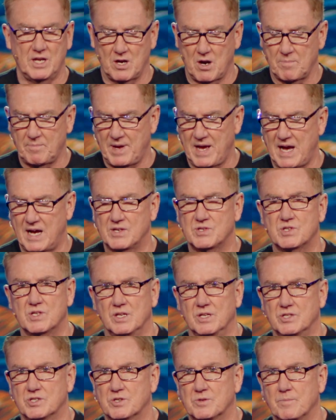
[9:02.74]
in our
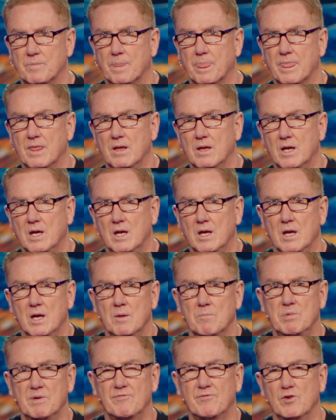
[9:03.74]
passage.
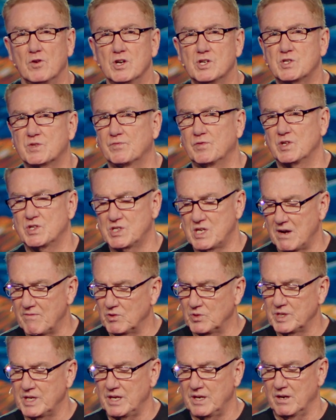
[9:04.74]
But first, for
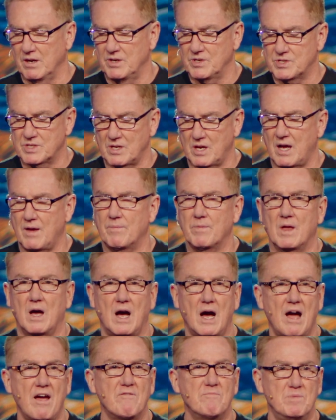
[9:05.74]
several years,
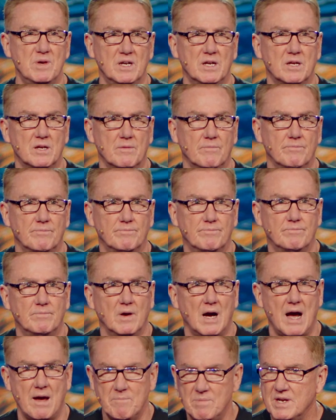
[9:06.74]
I've been
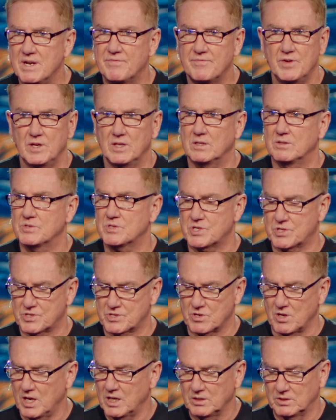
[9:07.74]
a fellow
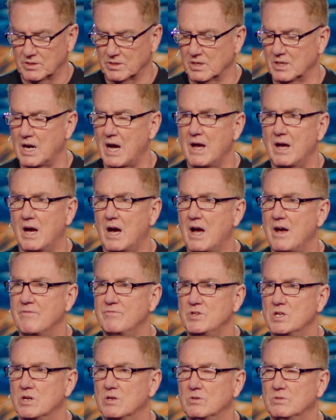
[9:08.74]
struggler. I've
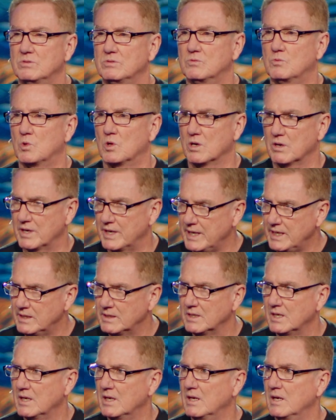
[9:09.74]
known worry,
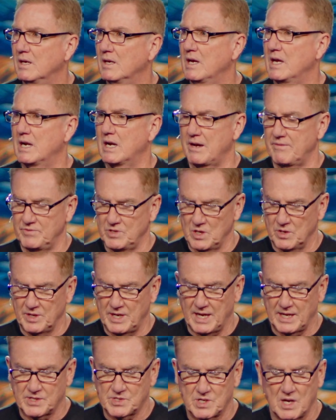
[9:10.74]
and I've known
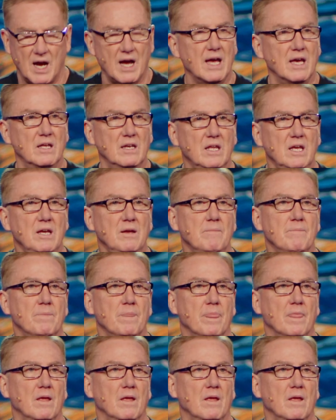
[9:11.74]
anxiety,